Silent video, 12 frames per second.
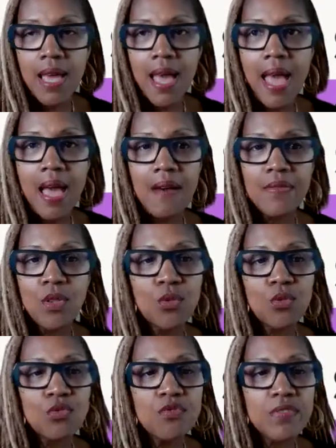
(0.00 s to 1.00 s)
to have
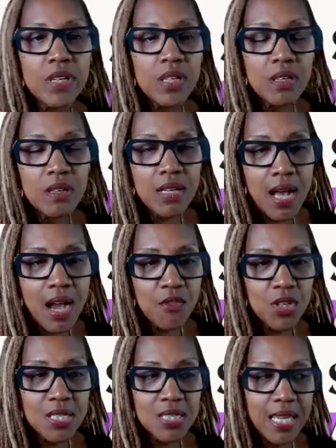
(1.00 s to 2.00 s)
those real
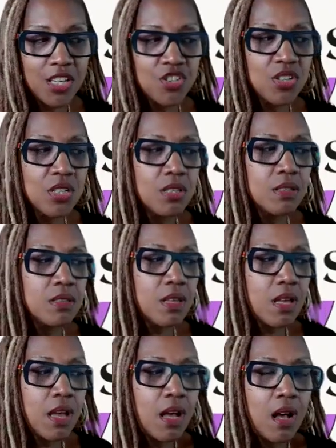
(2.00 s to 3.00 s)

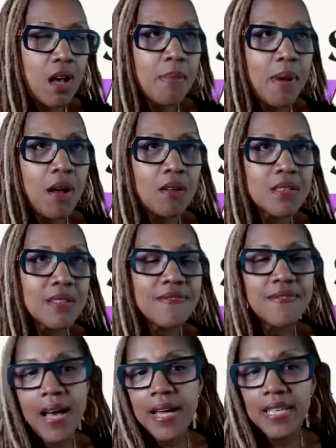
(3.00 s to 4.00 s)
conversations about
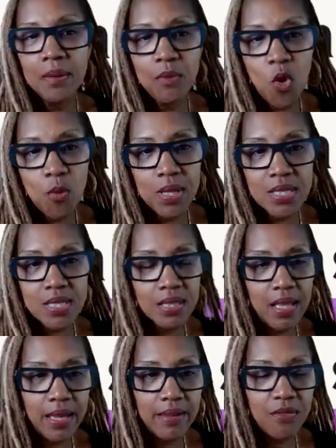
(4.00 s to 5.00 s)
defining moments
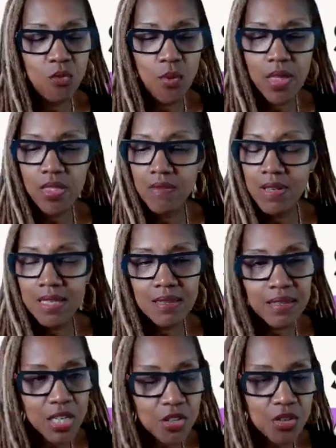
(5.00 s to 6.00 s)
in life, whether
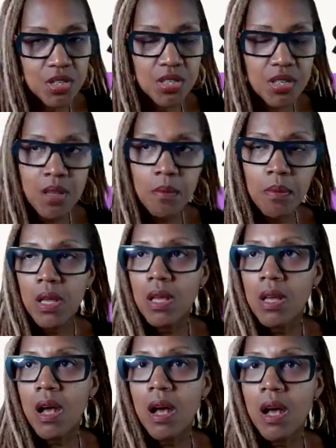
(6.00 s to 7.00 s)
it's leadership,
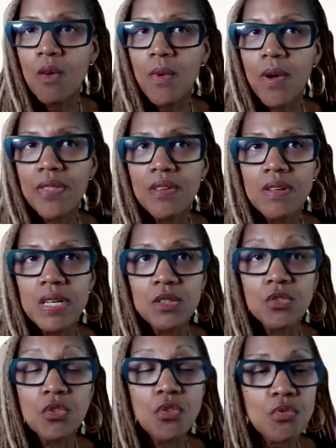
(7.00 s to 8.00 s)
whether
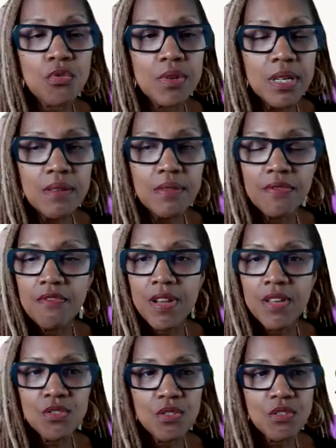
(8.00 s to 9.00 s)
it's grief,
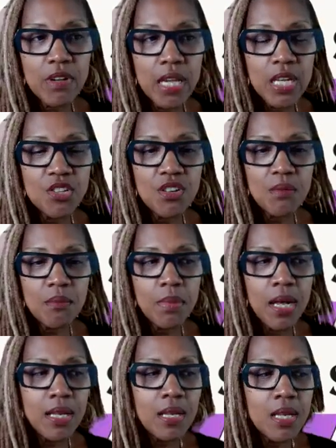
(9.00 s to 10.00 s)
restoration,
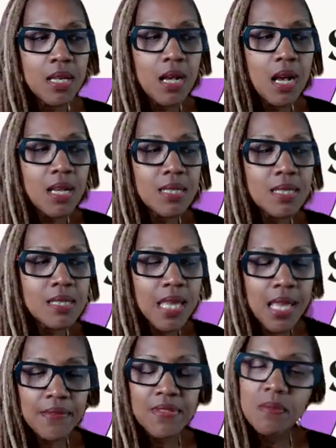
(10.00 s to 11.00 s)
but a
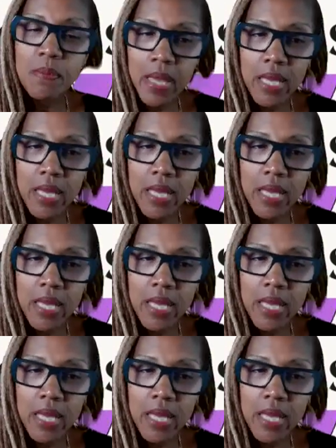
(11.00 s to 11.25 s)
safe